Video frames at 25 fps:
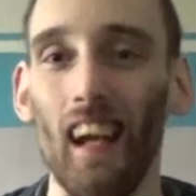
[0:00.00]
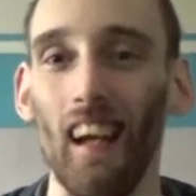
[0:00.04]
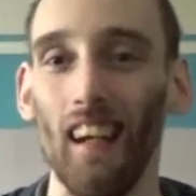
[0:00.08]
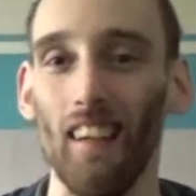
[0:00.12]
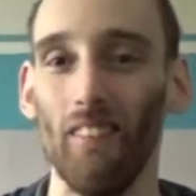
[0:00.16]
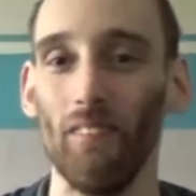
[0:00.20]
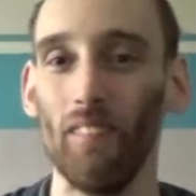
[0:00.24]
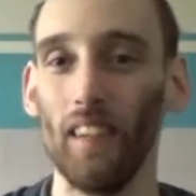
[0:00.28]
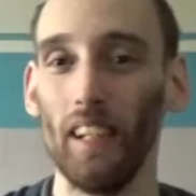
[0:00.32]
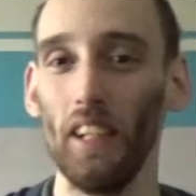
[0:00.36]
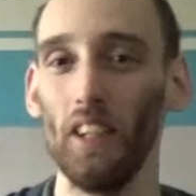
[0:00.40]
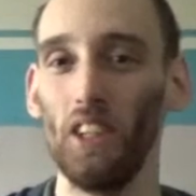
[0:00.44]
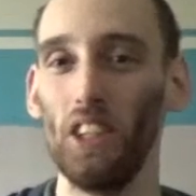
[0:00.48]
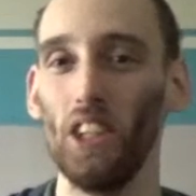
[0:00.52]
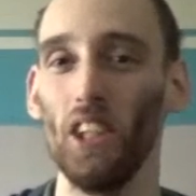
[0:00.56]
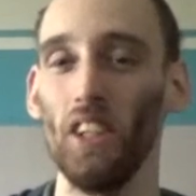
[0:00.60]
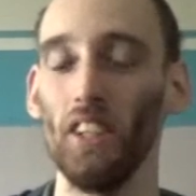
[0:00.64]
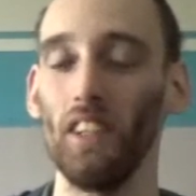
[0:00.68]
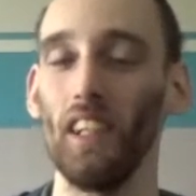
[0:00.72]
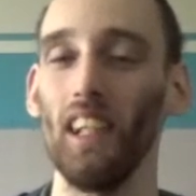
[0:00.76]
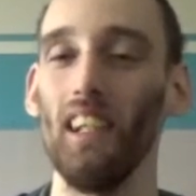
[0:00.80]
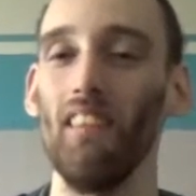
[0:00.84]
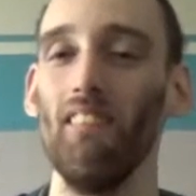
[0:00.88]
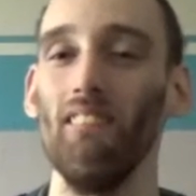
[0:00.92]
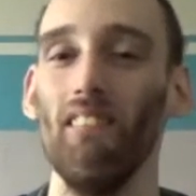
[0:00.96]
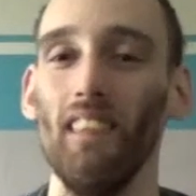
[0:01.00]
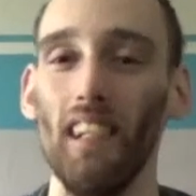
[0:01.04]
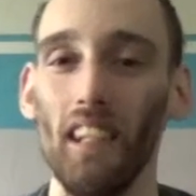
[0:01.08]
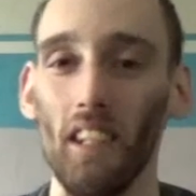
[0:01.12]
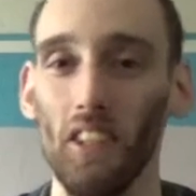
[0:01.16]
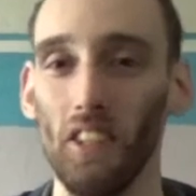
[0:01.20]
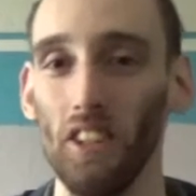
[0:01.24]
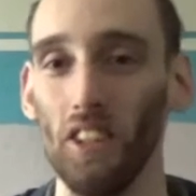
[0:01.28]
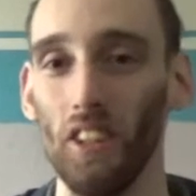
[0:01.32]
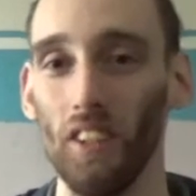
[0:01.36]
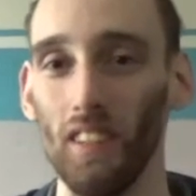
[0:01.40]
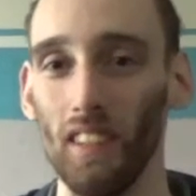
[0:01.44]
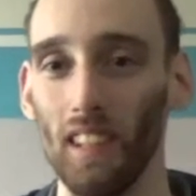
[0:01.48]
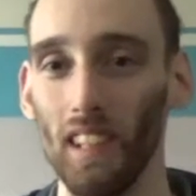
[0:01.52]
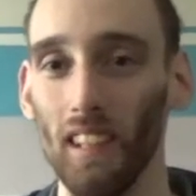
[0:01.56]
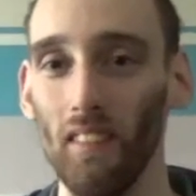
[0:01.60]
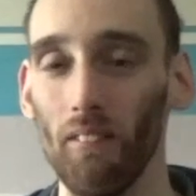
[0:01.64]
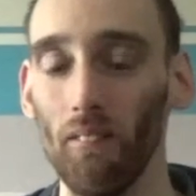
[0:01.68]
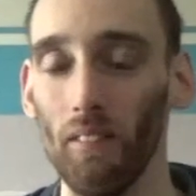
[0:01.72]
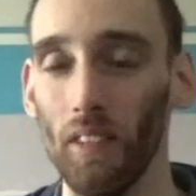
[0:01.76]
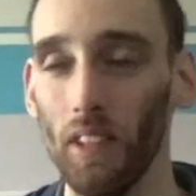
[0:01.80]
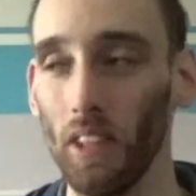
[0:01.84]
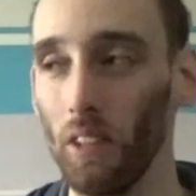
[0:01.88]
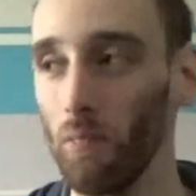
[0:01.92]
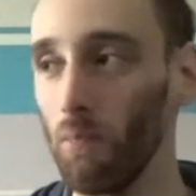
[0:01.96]
But it should do.
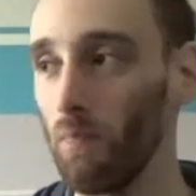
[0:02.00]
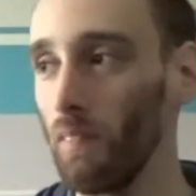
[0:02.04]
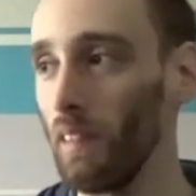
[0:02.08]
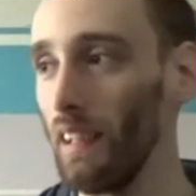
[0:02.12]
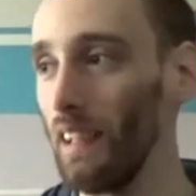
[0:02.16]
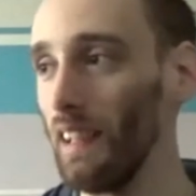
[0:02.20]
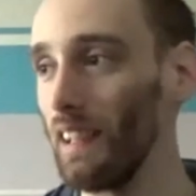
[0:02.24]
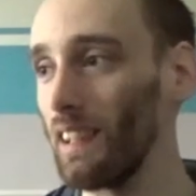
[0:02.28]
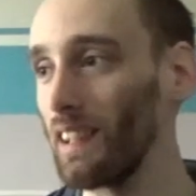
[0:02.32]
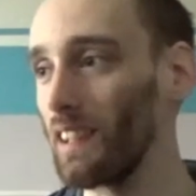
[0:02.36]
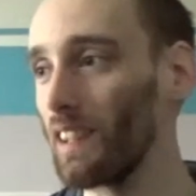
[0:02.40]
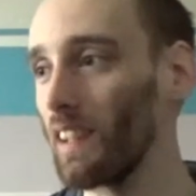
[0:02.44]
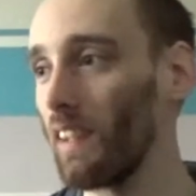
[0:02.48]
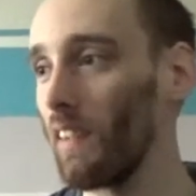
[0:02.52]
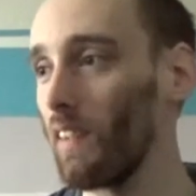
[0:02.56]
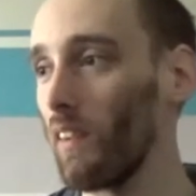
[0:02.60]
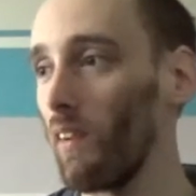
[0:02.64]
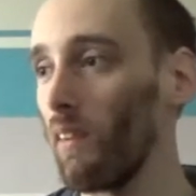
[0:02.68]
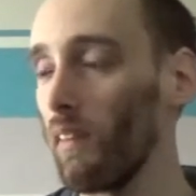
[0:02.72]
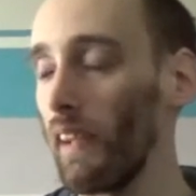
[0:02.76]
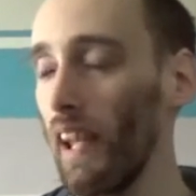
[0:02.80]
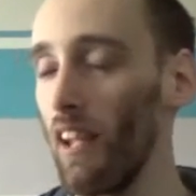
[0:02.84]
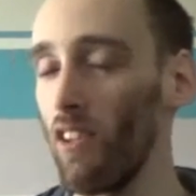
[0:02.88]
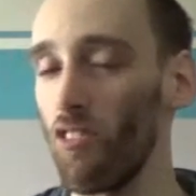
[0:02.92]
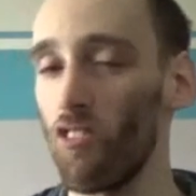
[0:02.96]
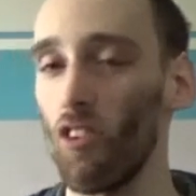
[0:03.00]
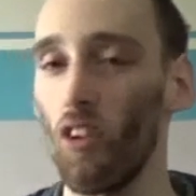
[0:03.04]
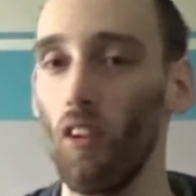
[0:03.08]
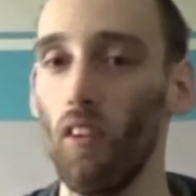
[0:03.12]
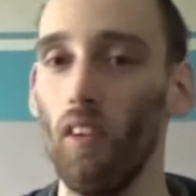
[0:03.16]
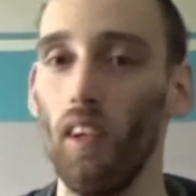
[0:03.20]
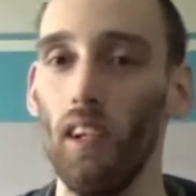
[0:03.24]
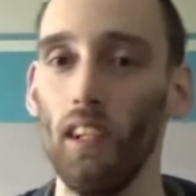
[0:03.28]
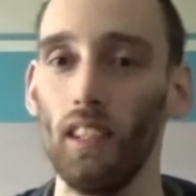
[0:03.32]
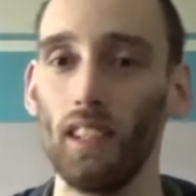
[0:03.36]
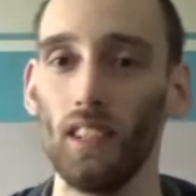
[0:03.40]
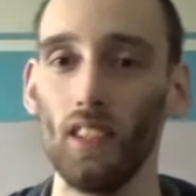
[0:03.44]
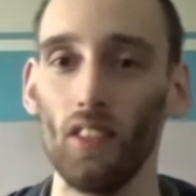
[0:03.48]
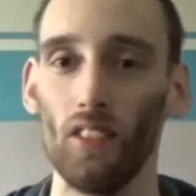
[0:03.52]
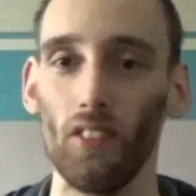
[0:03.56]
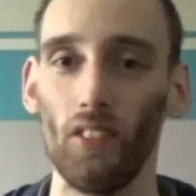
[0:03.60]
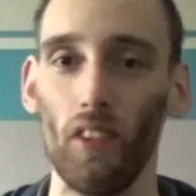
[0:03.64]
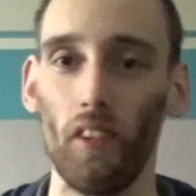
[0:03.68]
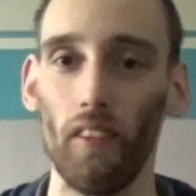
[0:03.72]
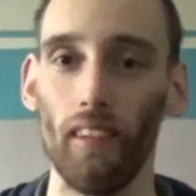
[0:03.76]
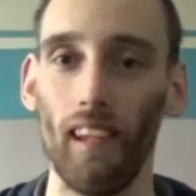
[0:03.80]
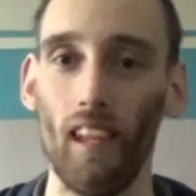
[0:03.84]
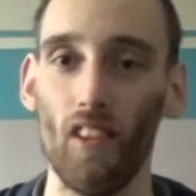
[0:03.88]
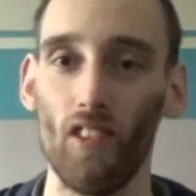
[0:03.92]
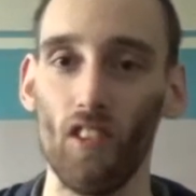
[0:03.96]
It's a lot less
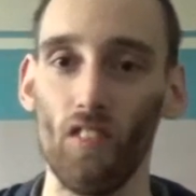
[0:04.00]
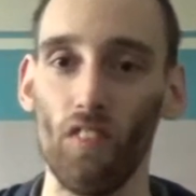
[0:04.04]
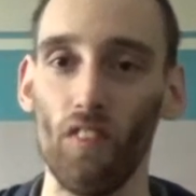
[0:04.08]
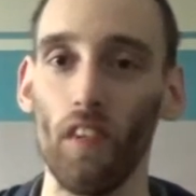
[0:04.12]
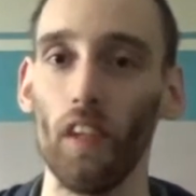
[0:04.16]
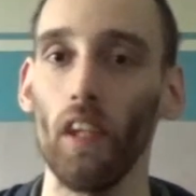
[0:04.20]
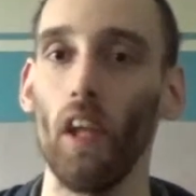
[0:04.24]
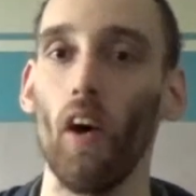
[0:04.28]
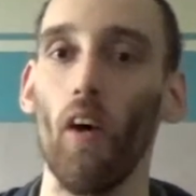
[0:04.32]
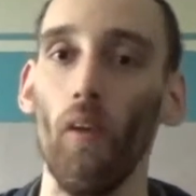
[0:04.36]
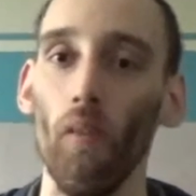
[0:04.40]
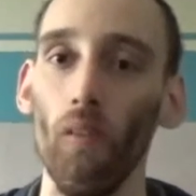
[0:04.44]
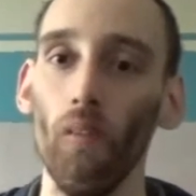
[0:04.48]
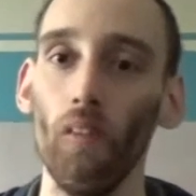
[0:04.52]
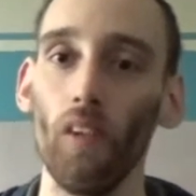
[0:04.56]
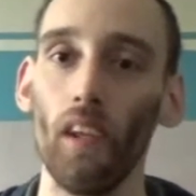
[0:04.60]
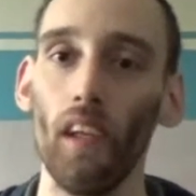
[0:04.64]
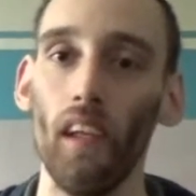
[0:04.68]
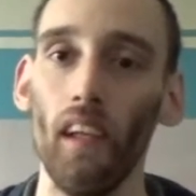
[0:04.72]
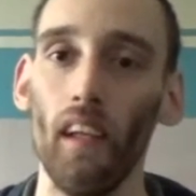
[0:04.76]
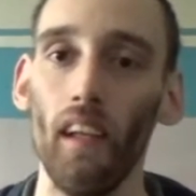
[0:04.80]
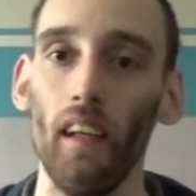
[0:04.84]
of the load.